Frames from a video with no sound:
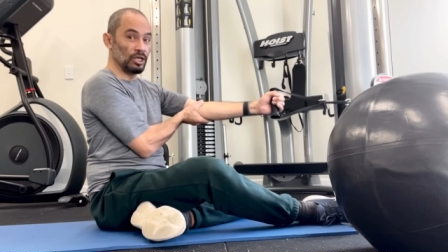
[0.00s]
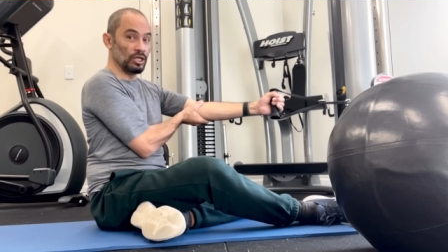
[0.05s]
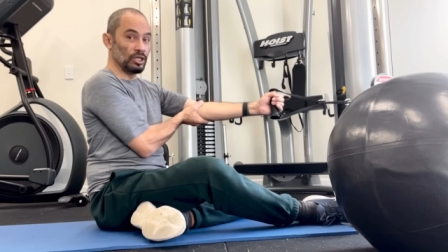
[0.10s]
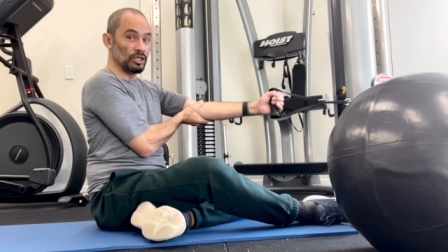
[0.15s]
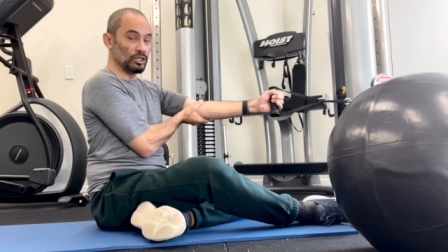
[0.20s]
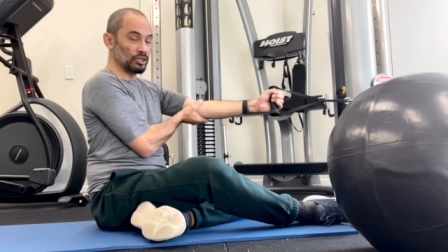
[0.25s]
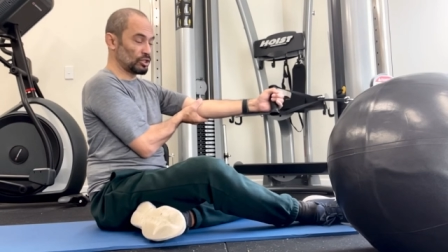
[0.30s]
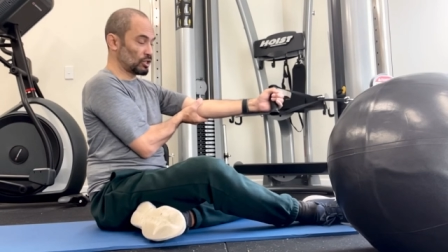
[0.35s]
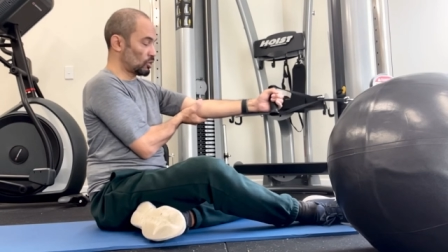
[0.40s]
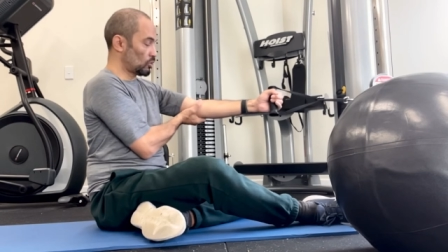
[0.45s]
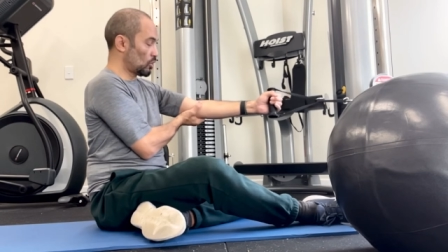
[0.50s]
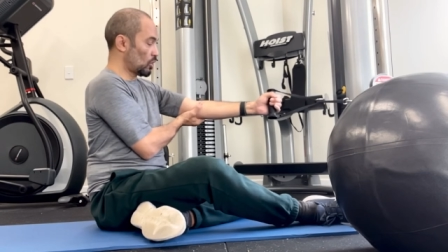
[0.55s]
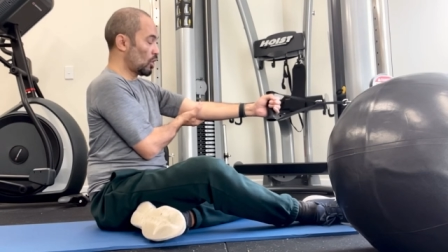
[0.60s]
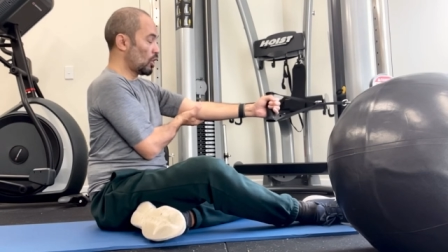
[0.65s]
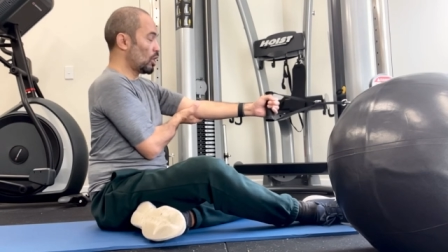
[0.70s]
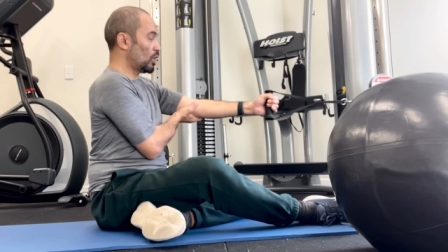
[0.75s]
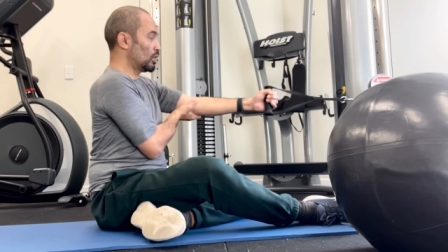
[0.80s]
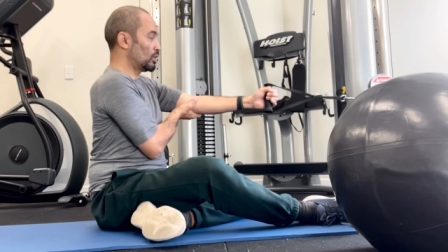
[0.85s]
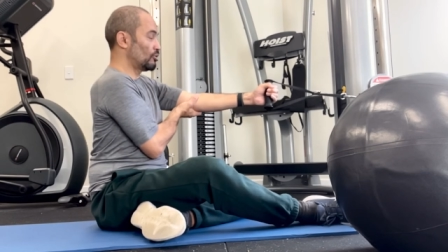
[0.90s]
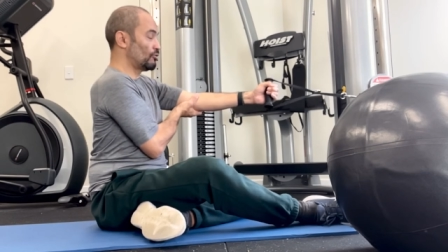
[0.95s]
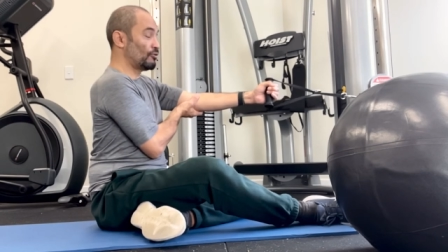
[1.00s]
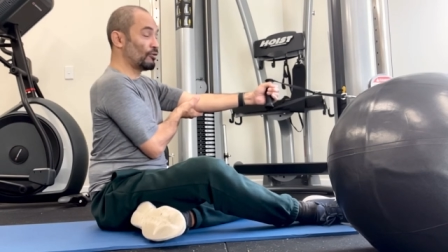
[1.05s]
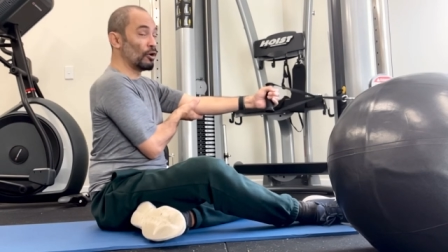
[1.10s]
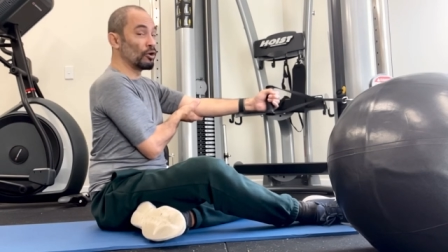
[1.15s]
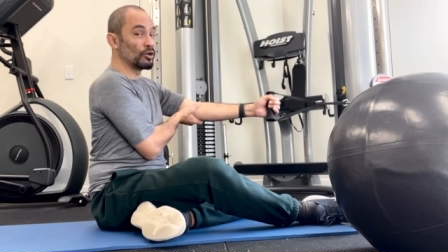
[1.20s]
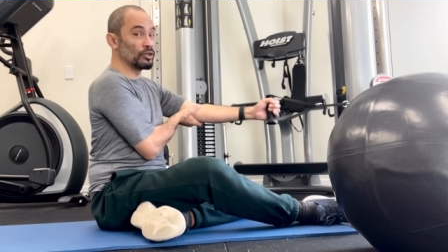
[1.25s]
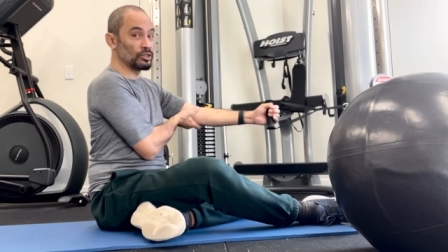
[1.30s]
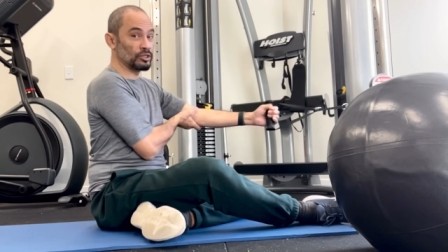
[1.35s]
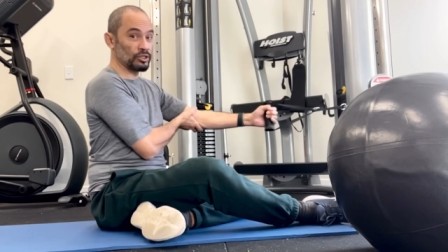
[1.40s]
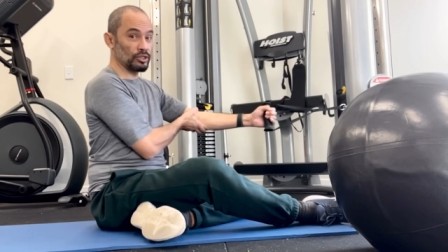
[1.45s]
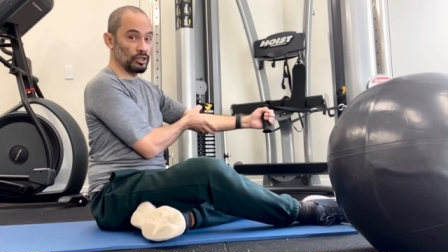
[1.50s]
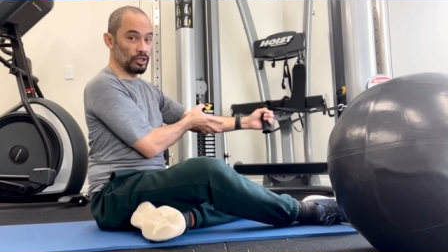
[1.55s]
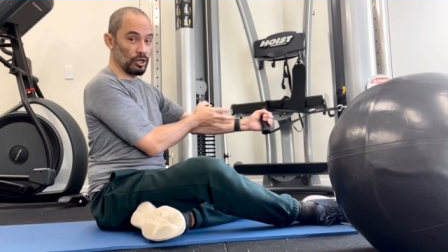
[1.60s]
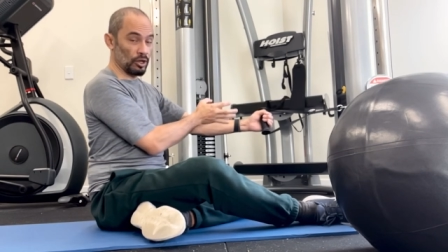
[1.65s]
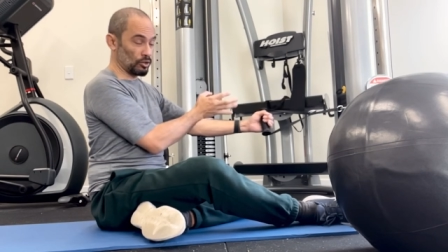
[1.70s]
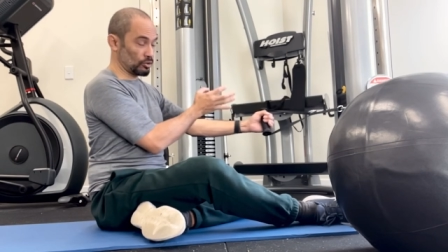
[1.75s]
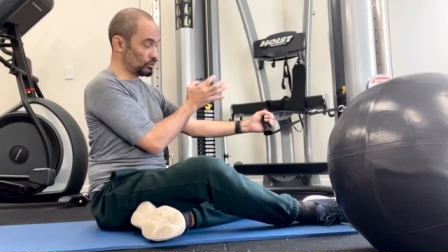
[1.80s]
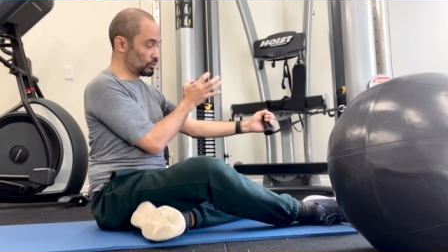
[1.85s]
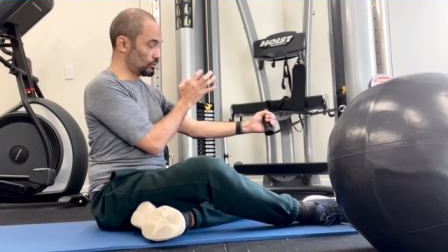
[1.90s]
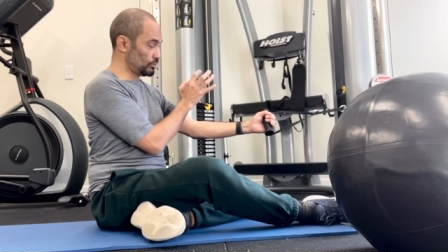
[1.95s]
so all the focus
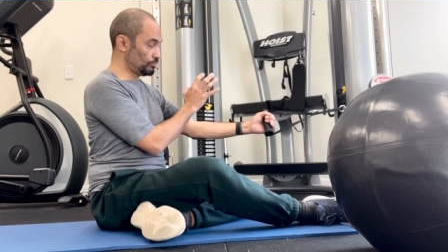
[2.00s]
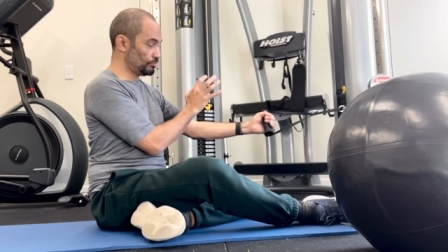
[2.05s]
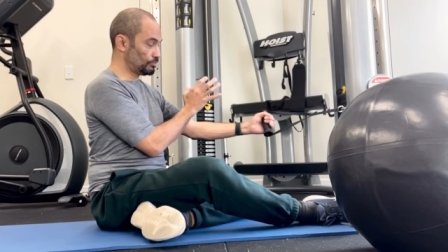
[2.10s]
goes